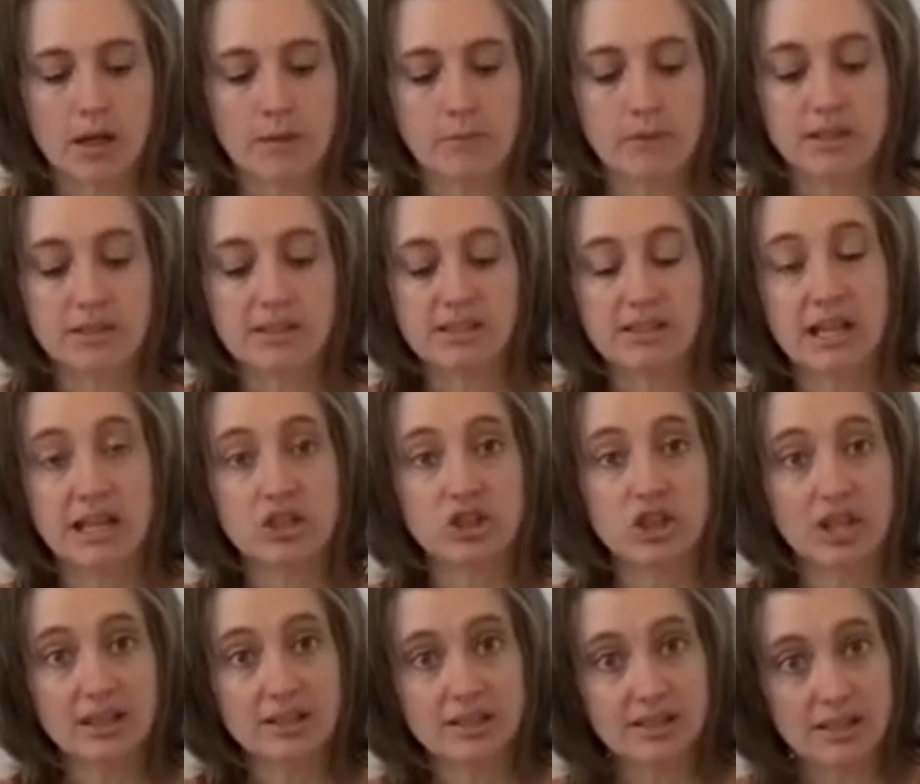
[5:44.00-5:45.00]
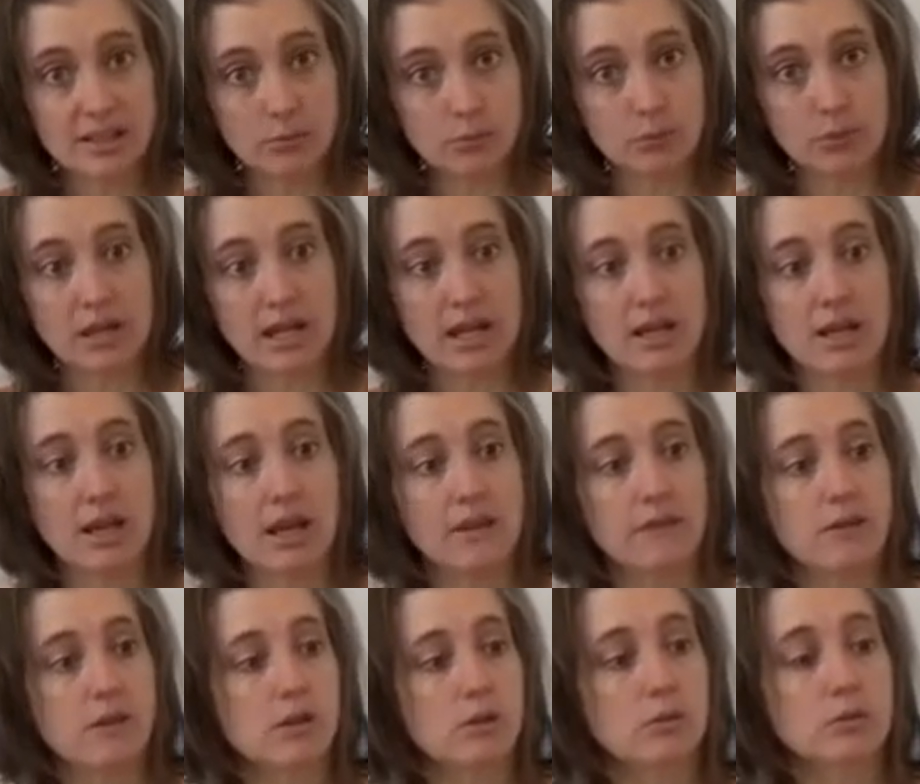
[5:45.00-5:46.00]
This Digestin blend,
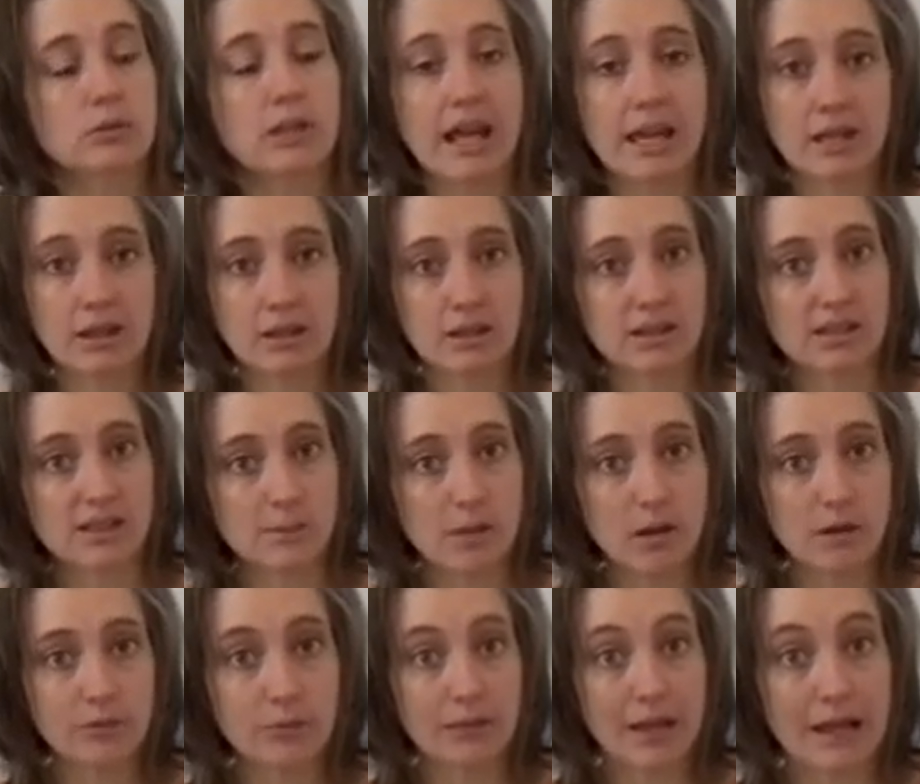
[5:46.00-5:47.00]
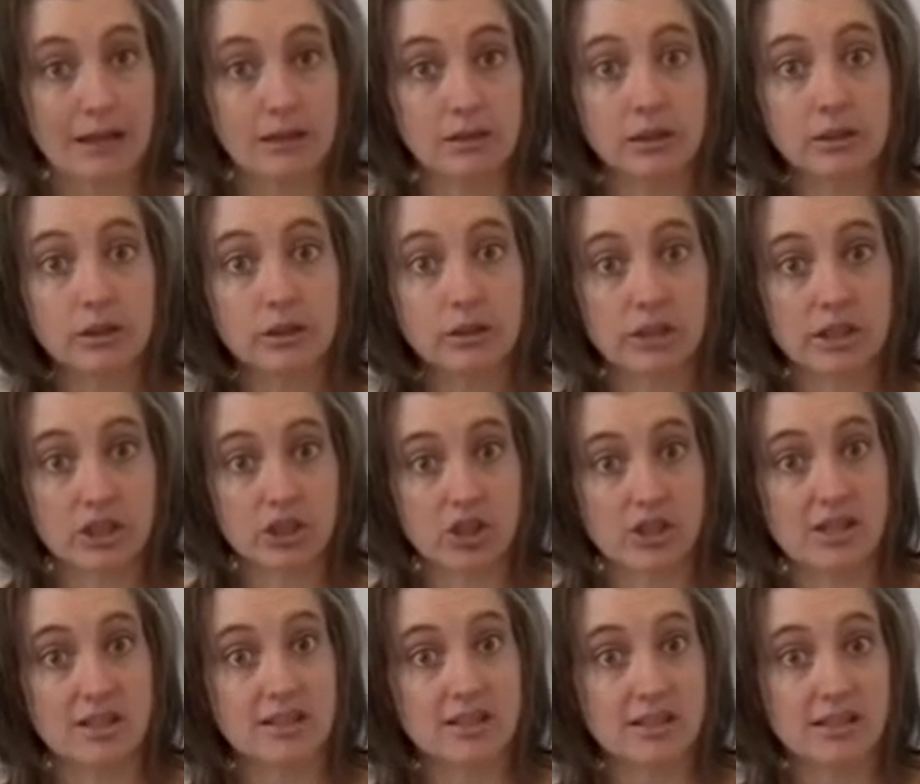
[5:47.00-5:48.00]
if you like the smell of black licorice,
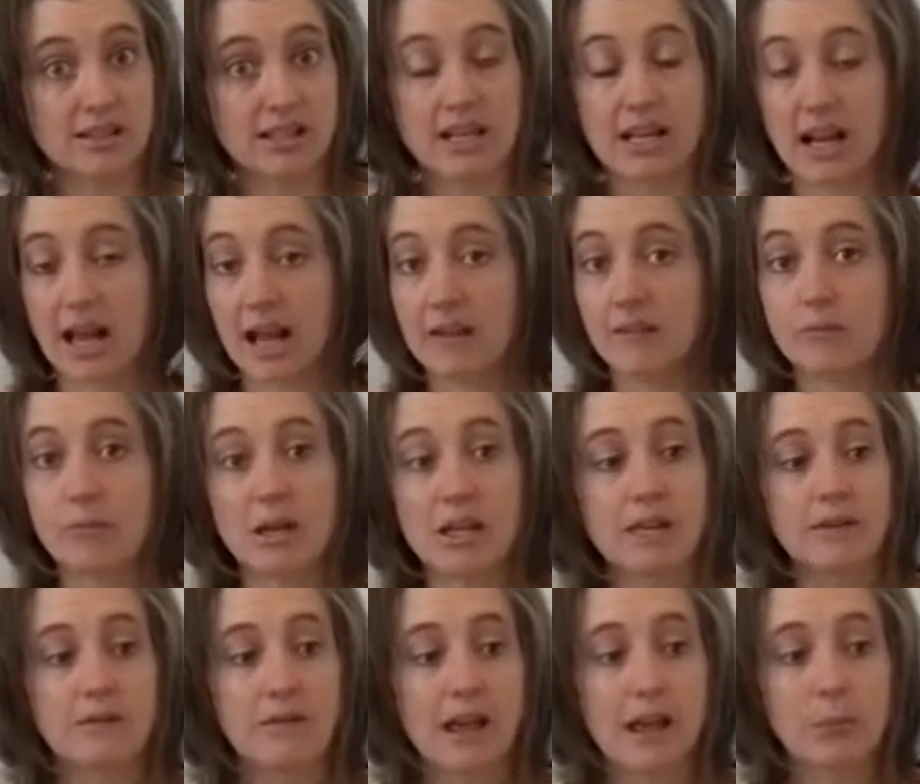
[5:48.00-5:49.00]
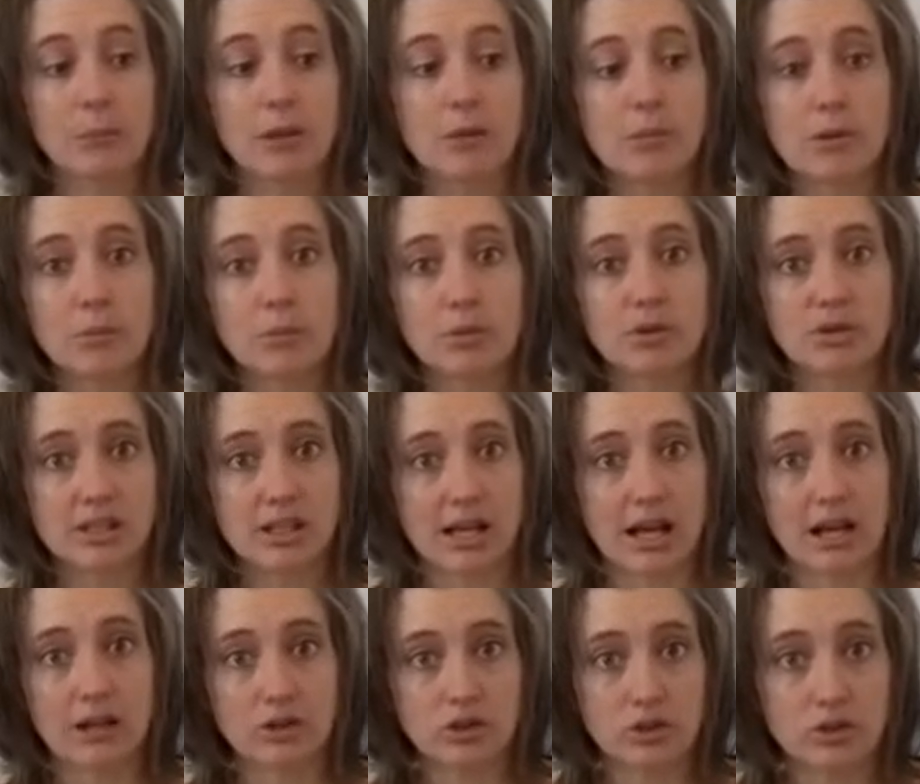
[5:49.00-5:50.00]
this is it. I have many family members that
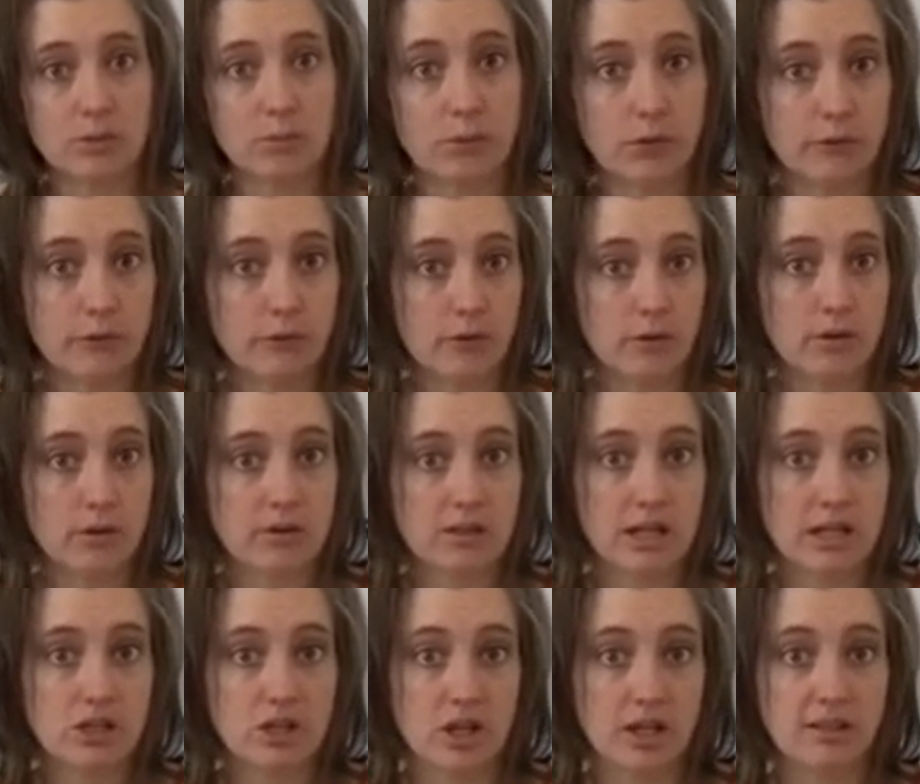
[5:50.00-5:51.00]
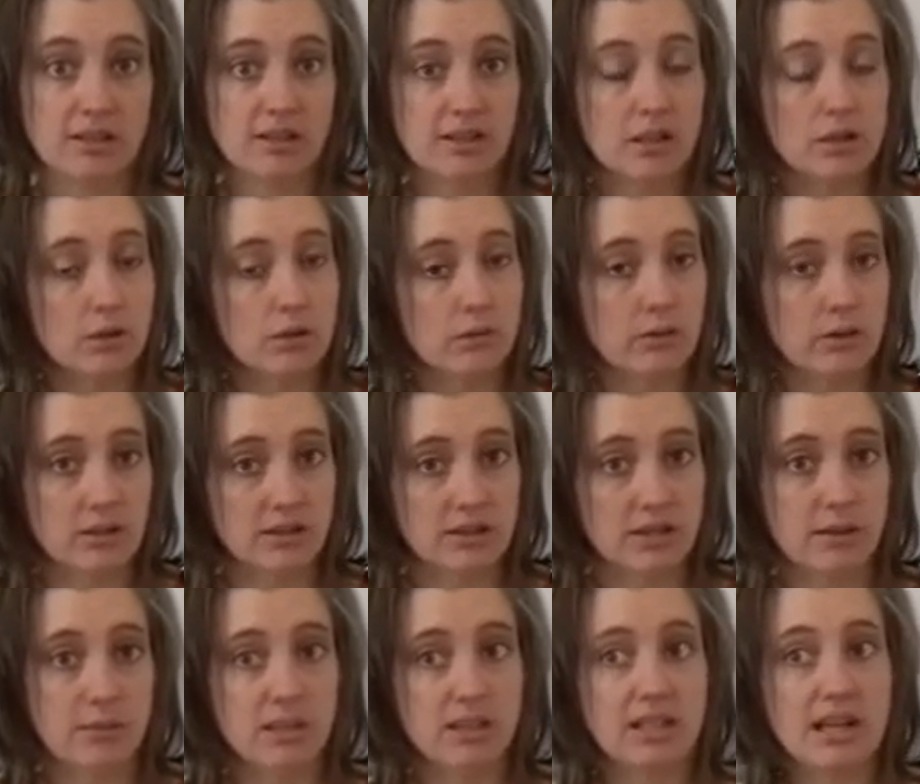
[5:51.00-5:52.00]
actually prefer the Digestin over the
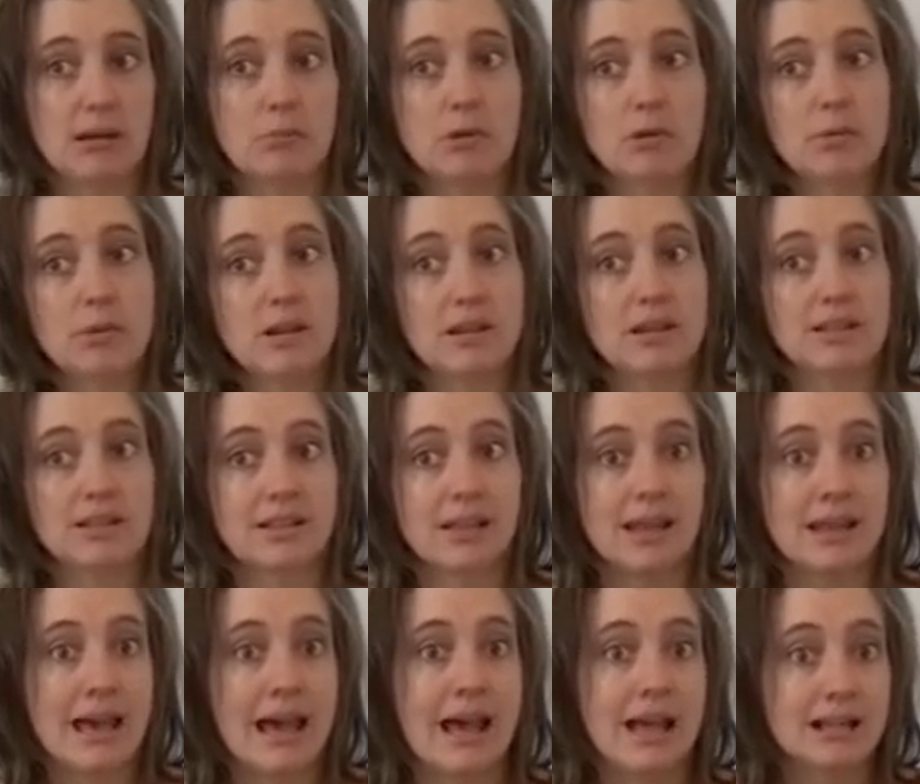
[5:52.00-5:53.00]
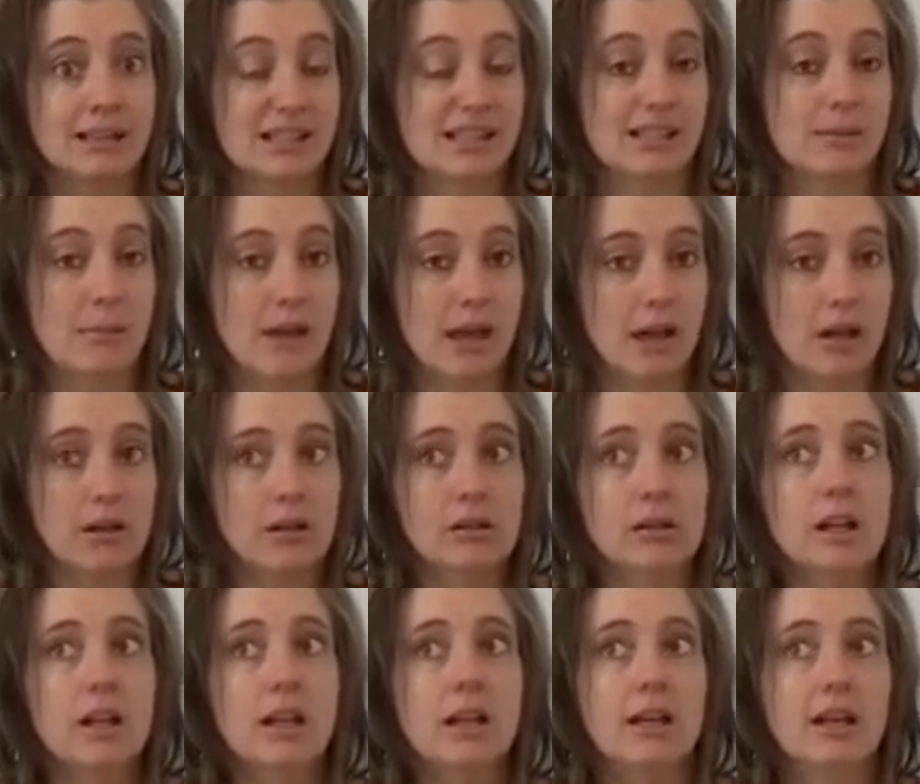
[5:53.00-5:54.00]
Tummy Tamer because that
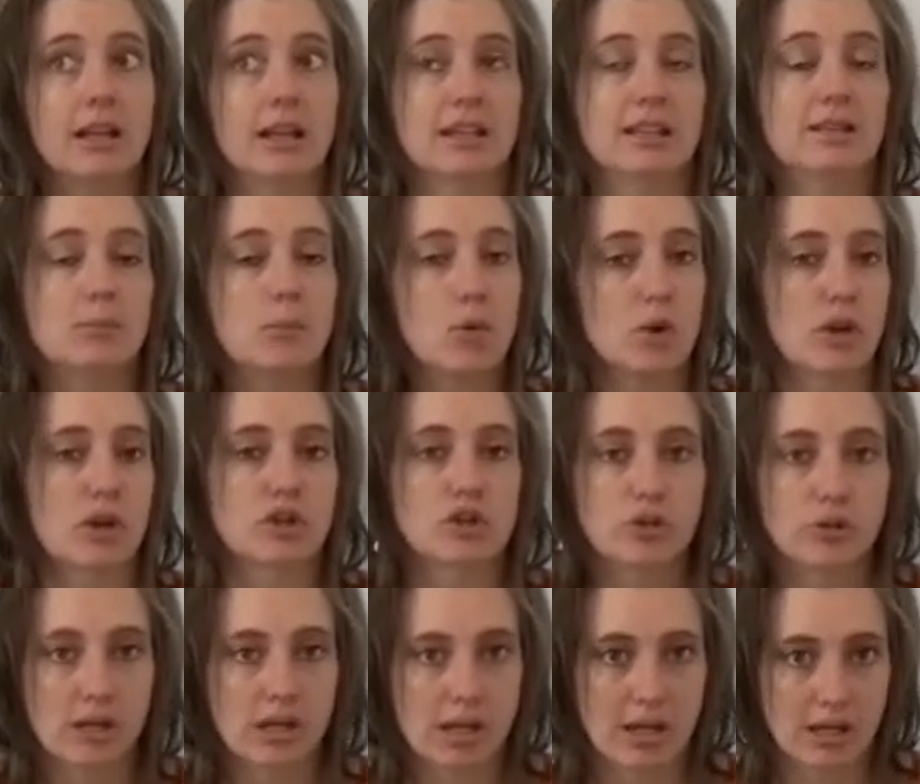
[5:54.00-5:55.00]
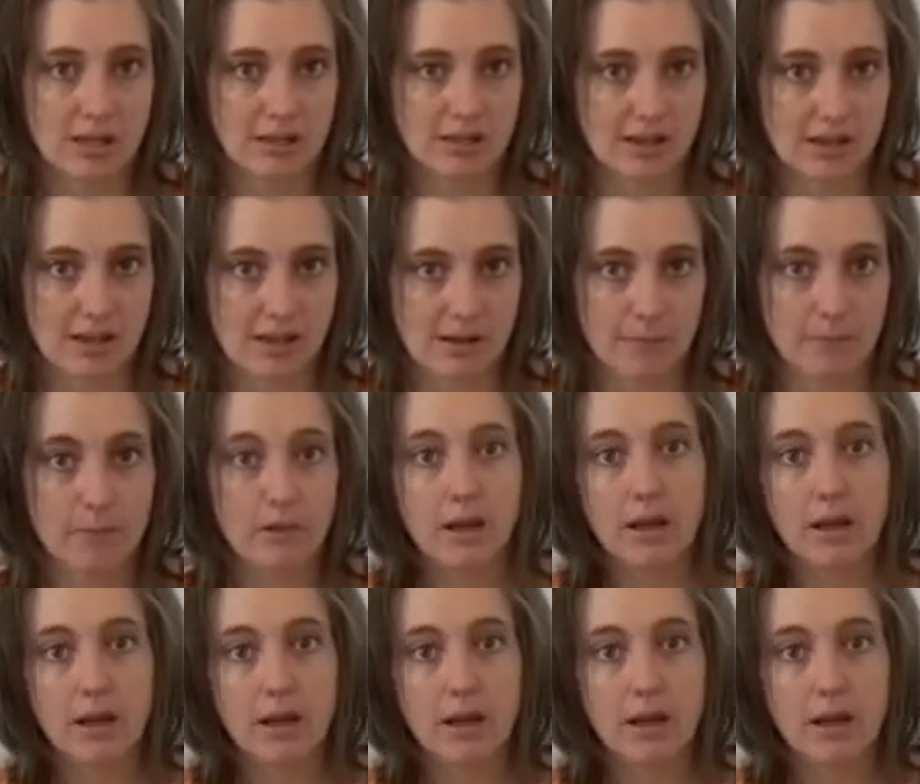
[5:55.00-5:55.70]
smell is more intriguing to them.